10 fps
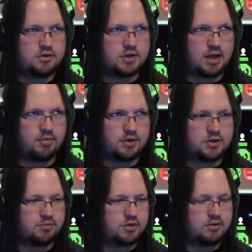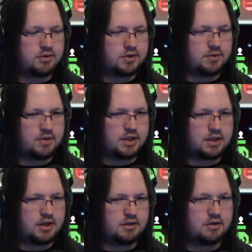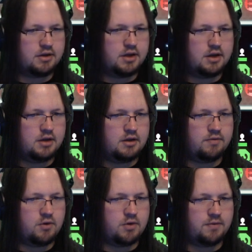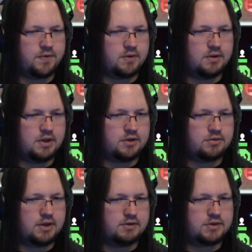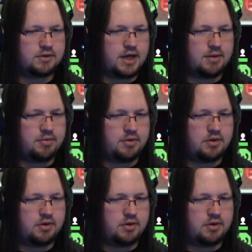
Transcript: Championship 2 or something like that. 4 fuel and 12 scrap.